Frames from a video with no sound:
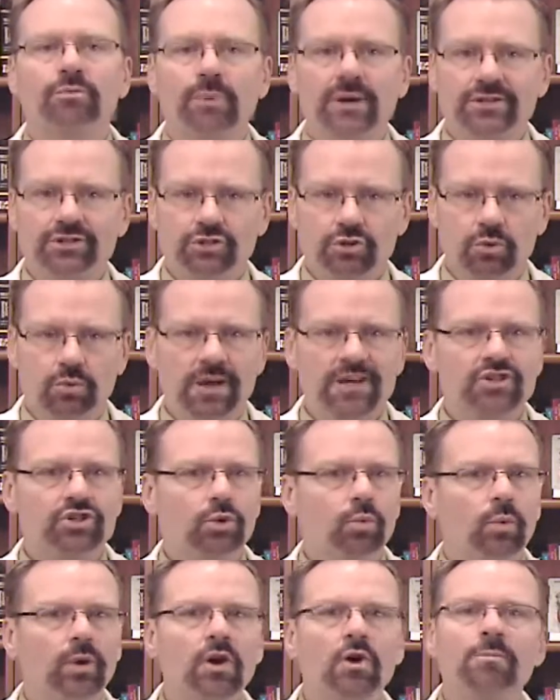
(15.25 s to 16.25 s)

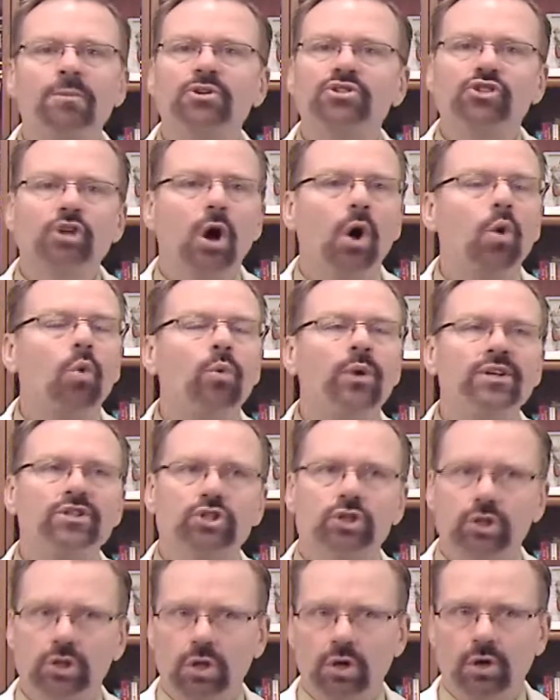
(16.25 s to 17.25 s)
restoration, we almost
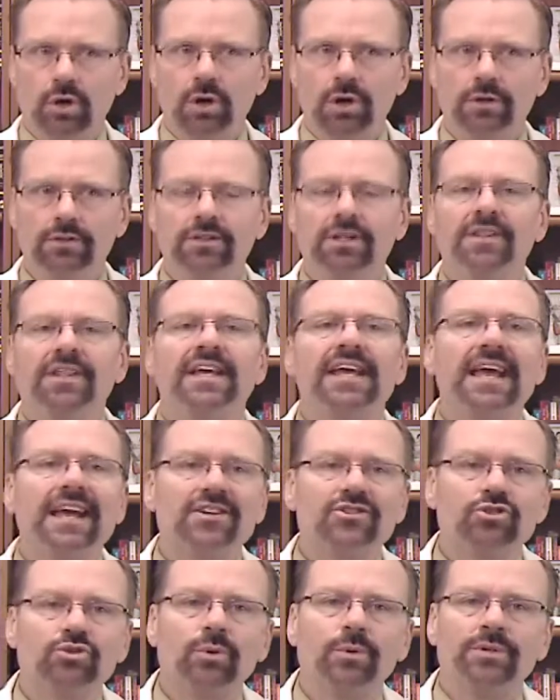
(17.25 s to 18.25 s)
always look to the
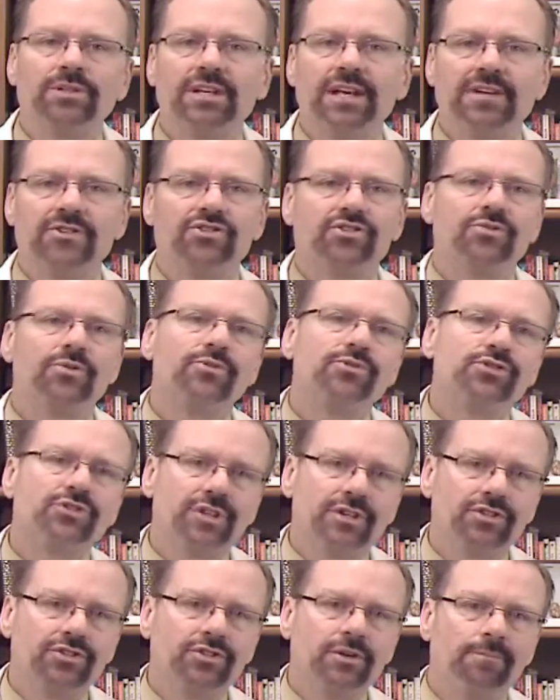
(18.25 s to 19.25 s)
gastrointestinal
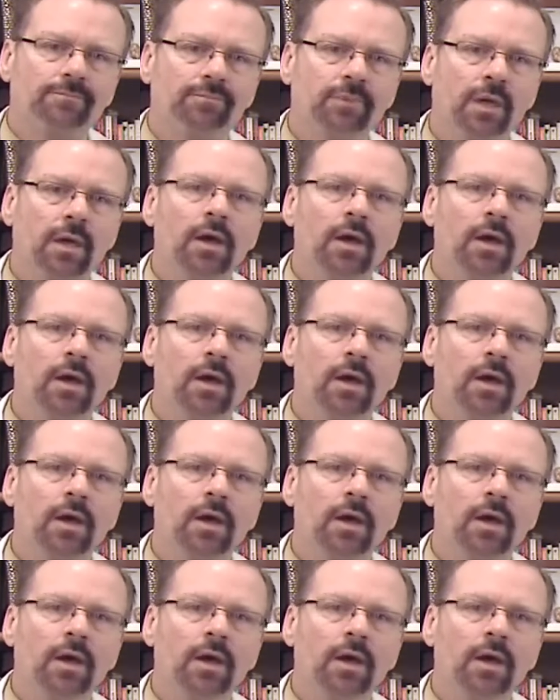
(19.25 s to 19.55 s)
system.